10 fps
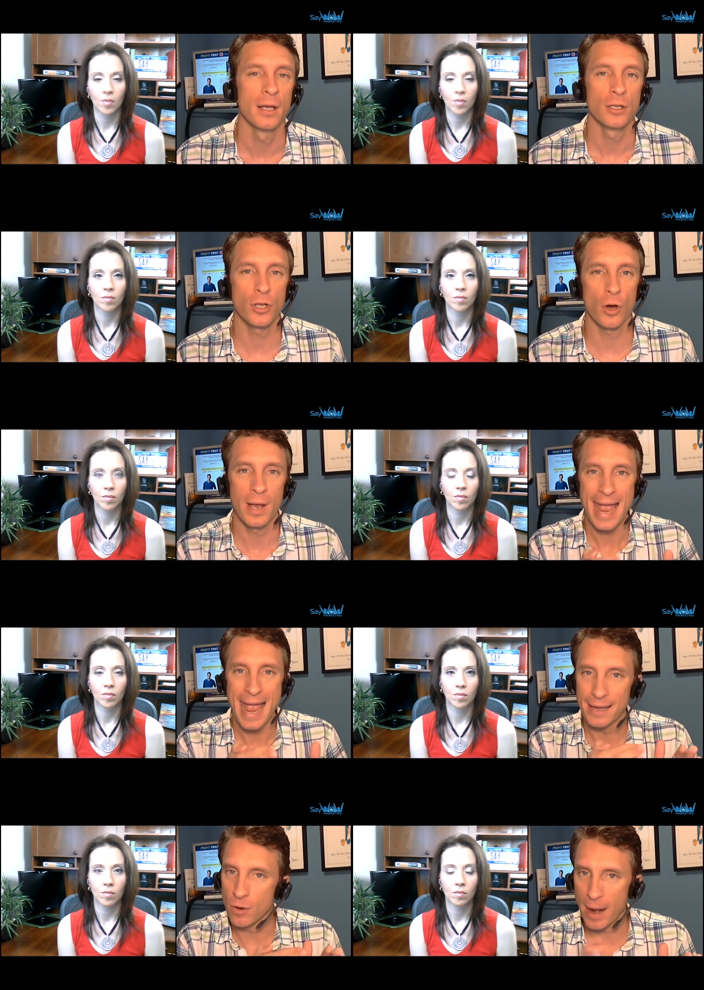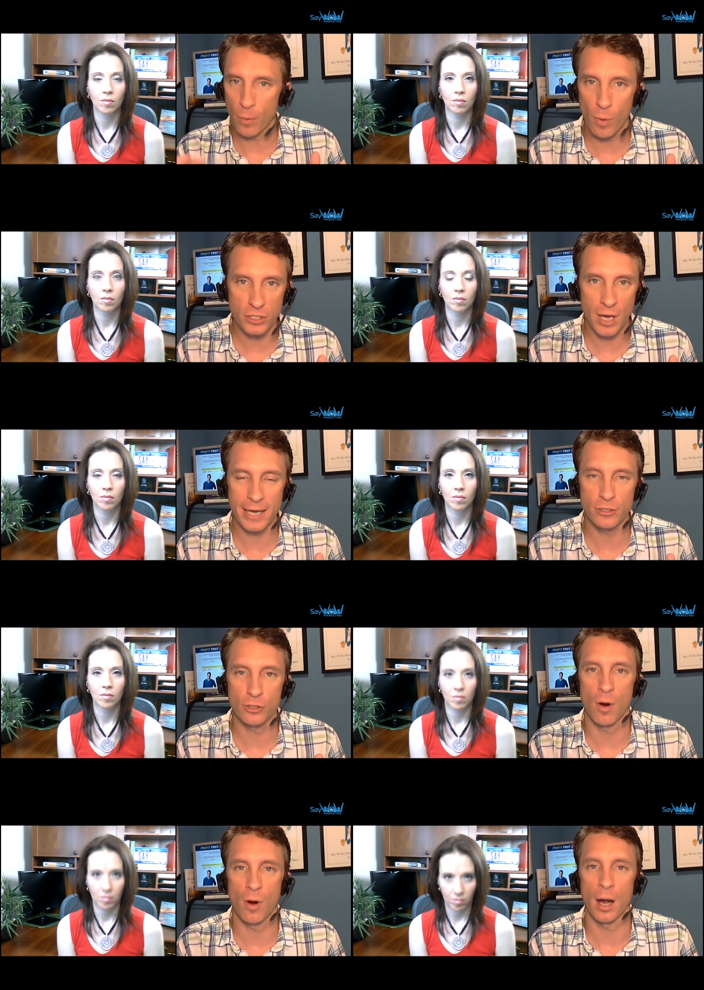Speaker 1: So, no matter what size
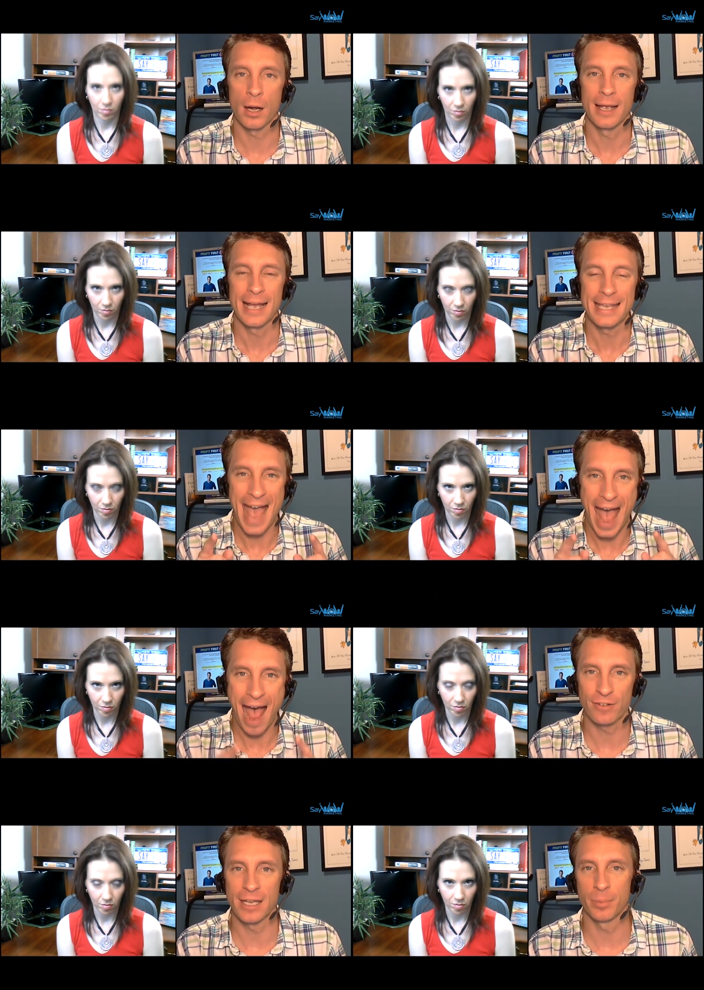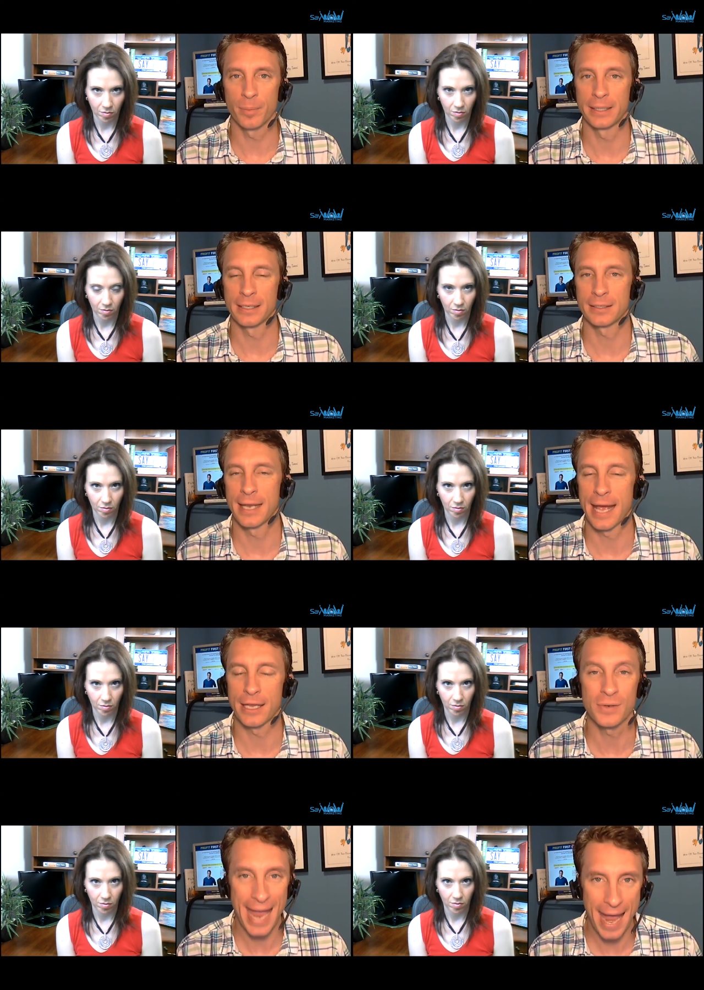you are, you have to implement this today.
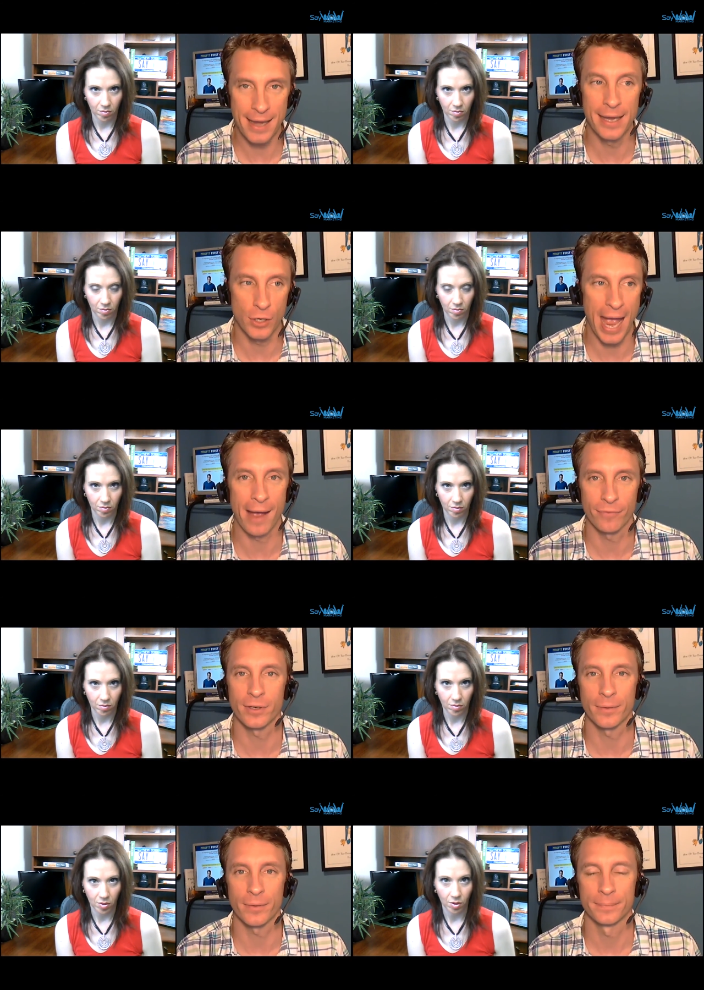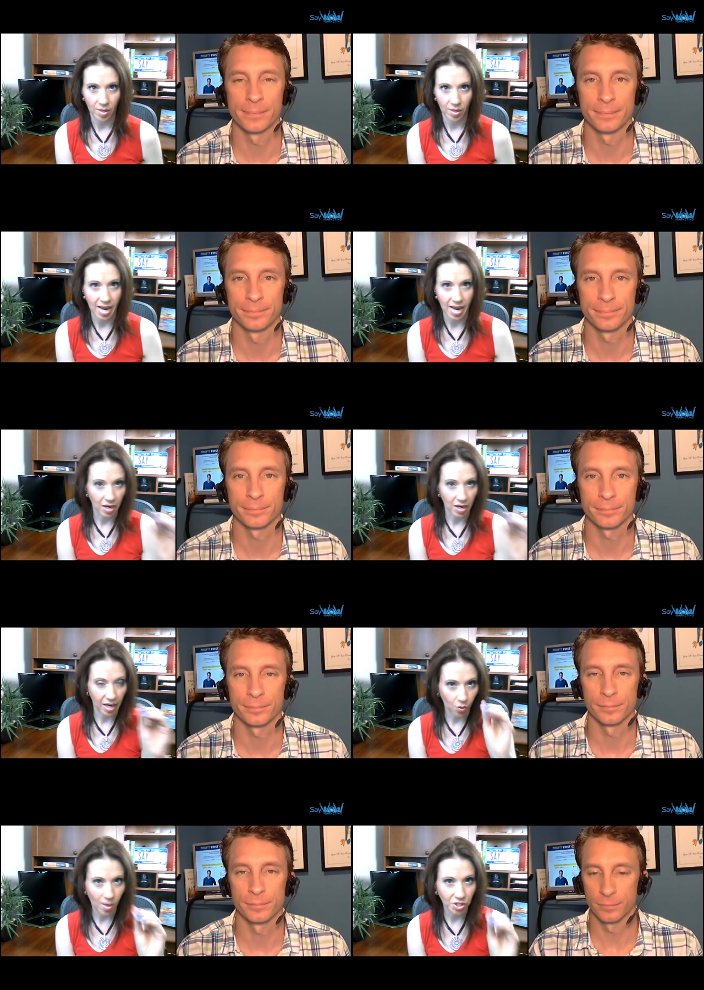You can and you have.
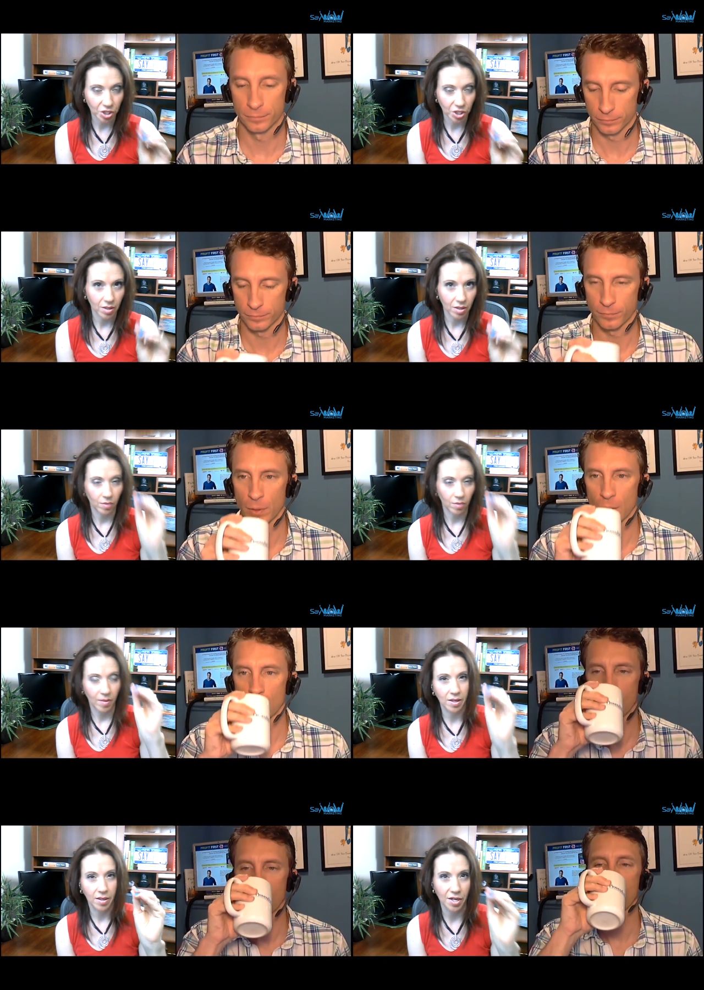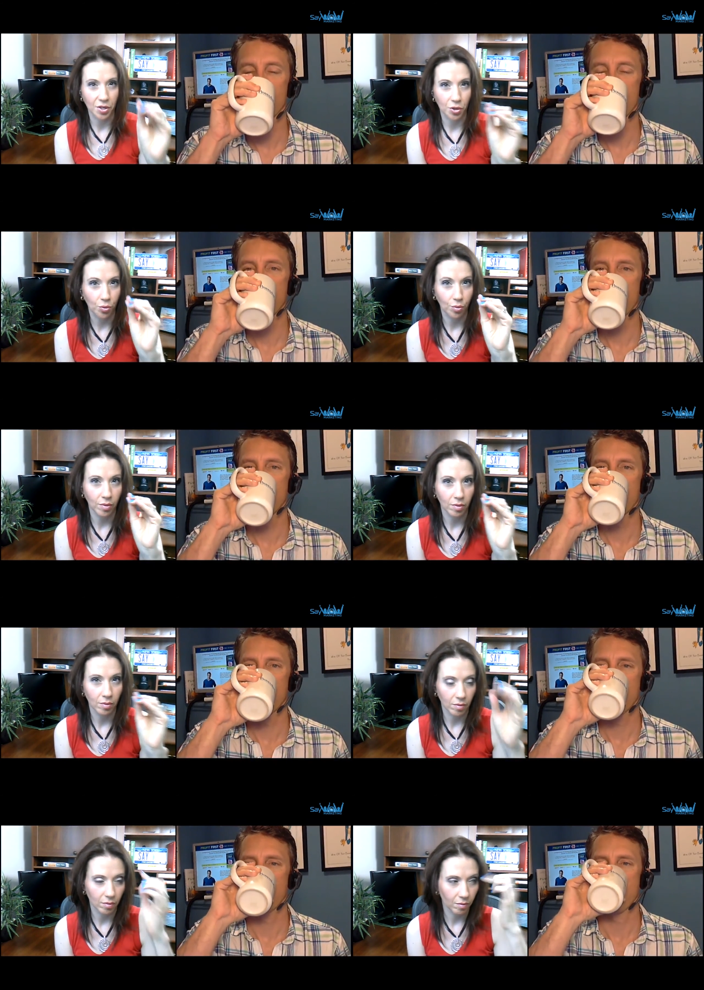
Speaker 2: Okay, and and a question that
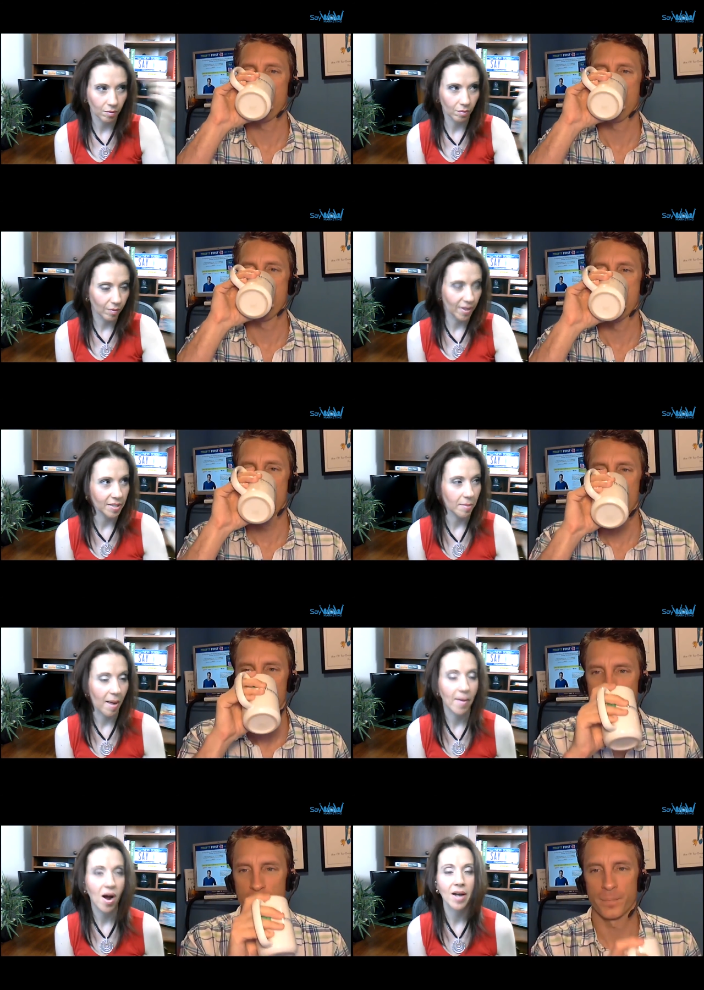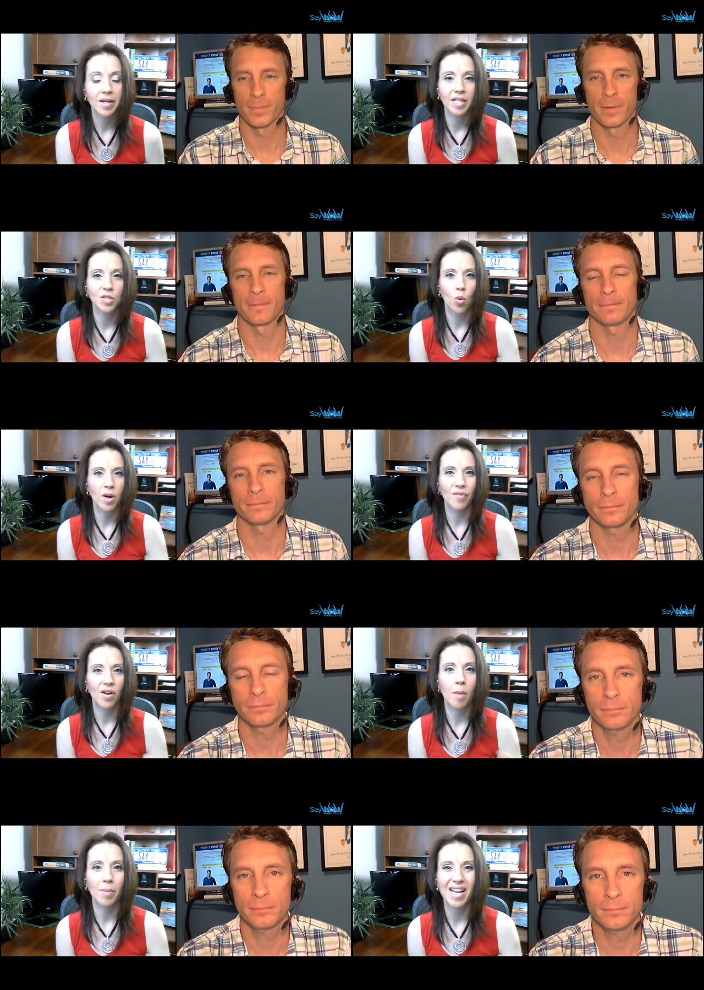that you raise in my mind is
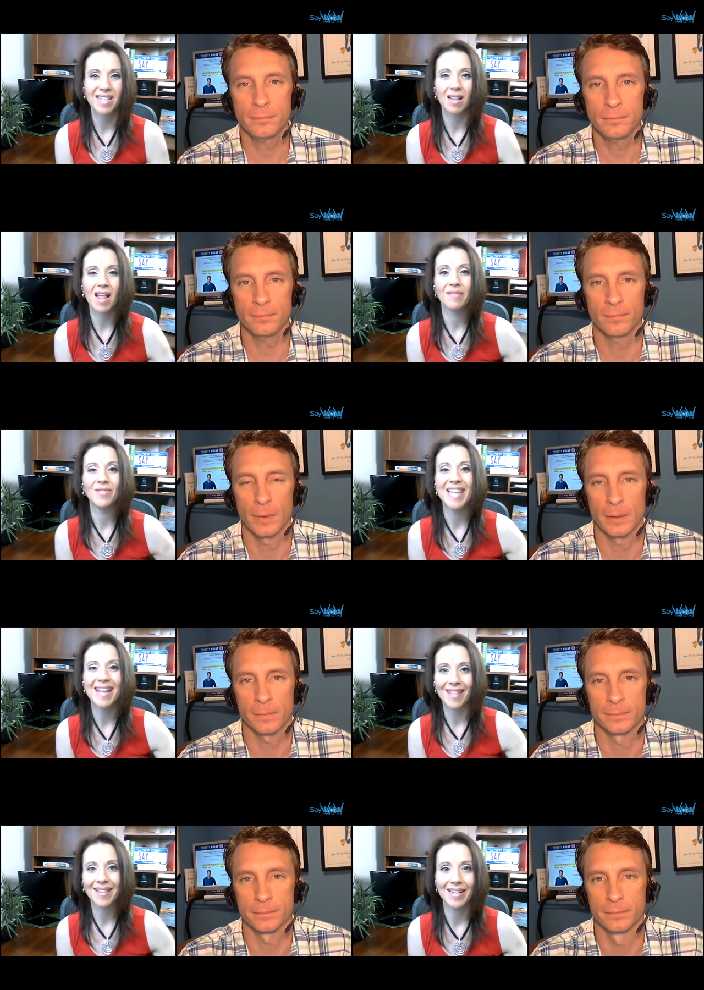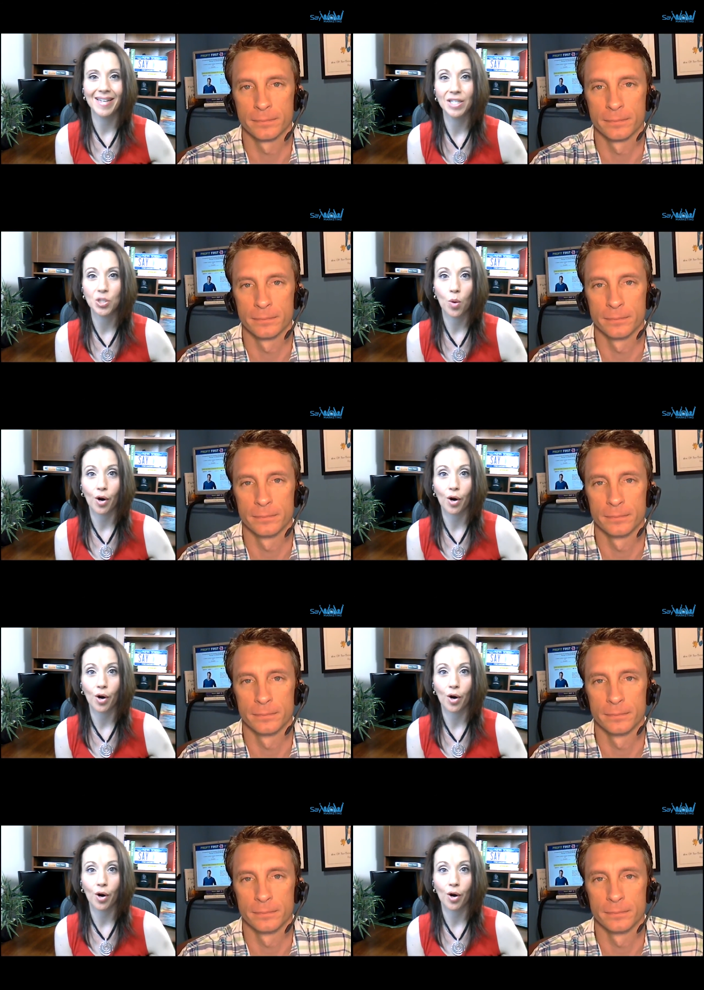what if a company has a lot of debt that they need to